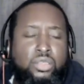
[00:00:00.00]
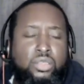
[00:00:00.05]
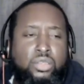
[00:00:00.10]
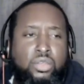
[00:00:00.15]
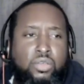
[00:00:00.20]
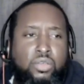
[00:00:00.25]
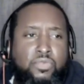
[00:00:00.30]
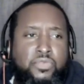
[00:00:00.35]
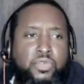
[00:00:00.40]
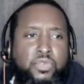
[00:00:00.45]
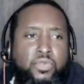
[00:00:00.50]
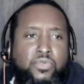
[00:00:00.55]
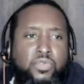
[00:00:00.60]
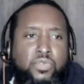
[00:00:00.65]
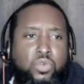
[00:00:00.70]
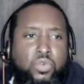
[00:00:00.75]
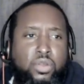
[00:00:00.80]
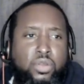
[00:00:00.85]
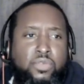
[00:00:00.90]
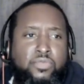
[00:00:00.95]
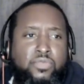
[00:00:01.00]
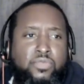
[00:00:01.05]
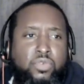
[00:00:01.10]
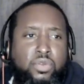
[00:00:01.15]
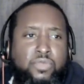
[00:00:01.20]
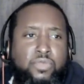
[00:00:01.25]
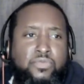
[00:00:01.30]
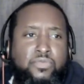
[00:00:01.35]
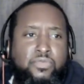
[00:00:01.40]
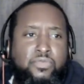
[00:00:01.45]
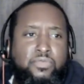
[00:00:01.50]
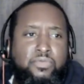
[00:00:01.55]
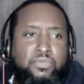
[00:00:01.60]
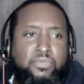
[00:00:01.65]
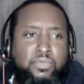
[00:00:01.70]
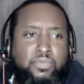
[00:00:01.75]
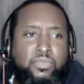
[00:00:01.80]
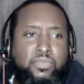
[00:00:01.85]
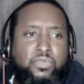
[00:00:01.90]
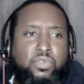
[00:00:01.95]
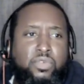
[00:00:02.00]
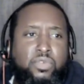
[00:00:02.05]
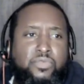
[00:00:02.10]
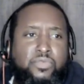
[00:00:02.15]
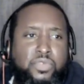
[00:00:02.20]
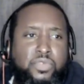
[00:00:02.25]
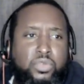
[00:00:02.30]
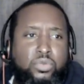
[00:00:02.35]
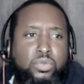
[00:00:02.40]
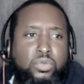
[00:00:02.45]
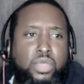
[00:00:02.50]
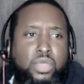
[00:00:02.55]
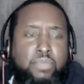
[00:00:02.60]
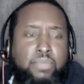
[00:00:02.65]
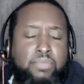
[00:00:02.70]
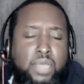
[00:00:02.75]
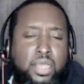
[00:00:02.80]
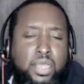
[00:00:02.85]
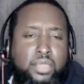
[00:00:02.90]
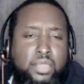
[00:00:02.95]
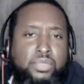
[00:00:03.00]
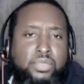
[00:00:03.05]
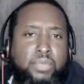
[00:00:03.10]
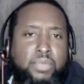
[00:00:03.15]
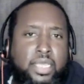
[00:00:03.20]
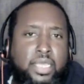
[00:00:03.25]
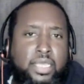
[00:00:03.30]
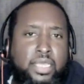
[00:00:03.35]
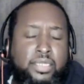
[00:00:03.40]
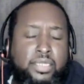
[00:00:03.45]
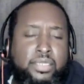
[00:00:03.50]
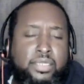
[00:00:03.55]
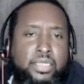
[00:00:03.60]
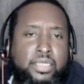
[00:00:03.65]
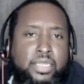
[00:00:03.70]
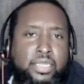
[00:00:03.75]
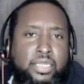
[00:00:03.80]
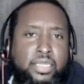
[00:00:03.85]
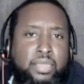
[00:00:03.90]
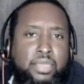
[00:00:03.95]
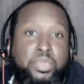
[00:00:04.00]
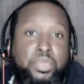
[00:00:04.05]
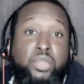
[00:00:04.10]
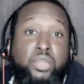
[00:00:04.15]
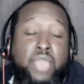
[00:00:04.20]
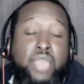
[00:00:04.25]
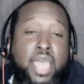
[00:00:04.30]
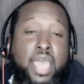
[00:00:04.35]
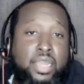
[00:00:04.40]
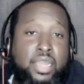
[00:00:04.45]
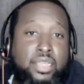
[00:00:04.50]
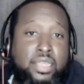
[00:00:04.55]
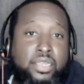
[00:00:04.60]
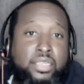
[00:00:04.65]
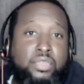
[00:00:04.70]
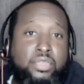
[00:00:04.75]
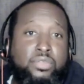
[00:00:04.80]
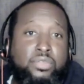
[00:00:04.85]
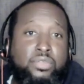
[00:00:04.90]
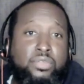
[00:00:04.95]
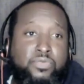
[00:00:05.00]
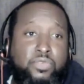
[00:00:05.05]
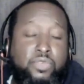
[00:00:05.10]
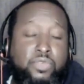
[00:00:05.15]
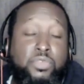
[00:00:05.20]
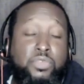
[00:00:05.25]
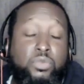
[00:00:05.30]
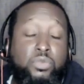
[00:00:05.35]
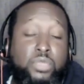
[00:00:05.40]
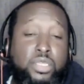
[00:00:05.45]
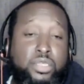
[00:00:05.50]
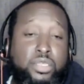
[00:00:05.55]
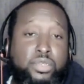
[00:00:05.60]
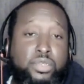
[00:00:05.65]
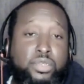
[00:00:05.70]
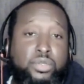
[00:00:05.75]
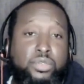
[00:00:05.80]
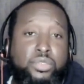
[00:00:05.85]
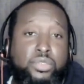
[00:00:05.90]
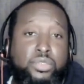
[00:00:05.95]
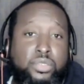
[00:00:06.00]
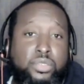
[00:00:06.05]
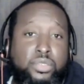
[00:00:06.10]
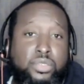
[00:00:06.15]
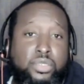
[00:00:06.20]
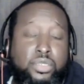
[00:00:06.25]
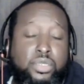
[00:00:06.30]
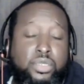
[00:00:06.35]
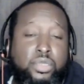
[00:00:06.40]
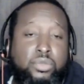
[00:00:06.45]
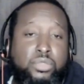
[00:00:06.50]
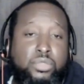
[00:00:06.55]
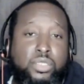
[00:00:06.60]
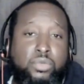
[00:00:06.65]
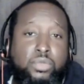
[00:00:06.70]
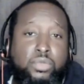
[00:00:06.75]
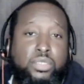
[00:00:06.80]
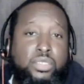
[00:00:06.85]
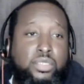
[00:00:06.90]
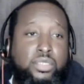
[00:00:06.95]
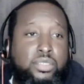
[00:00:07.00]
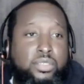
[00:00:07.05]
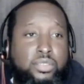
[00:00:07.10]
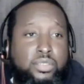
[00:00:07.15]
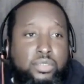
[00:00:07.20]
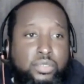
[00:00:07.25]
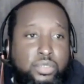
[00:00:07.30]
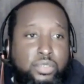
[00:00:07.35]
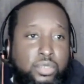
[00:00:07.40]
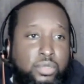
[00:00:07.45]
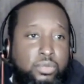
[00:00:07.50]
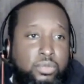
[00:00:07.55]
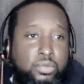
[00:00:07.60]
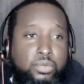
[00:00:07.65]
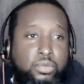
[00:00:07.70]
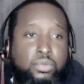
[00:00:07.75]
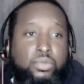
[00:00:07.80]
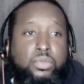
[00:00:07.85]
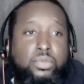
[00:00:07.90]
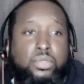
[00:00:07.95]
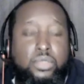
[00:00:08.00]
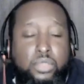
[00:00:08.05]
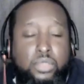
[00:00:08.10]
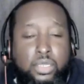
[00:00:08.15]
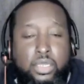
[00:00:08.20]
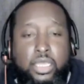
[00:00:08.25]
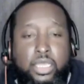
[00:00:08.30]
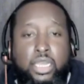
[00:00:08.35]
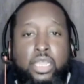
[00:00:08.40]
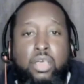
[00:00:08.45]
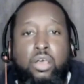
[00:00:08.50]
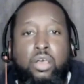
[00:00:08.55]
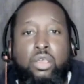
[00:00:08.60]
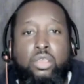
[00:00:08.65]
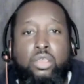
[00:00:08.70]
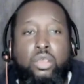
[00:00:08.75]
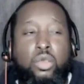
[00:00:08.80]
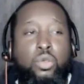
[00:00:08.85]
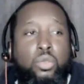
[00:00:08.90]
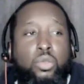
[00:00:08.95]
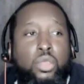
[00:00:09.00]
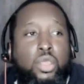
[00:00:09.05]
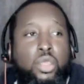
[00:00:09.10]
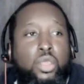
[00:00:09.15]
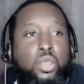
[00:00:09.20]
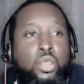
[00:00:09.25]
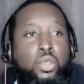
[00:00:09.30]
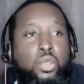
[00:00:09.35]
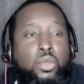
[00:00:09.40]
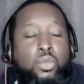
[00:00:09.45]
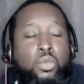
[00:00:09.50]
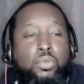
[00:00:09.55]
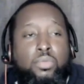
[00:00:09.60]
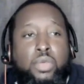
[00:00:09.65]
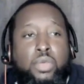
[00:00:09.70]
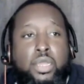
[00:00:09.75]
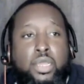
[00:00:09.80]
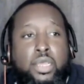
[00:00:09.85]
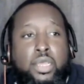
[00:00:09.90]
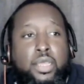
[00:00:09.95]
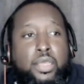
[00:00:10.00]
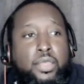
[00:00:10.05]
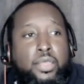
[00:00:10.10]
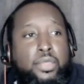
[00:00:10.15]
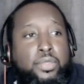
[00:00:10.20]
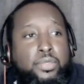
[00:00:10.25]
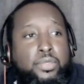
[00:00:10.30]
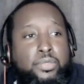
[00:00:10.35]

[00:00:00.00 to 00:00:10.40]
you know, for, for, for, for a few uh, months, man. And uh, periodically for a few years, you know, until we just, you know, let it all go. But, uh,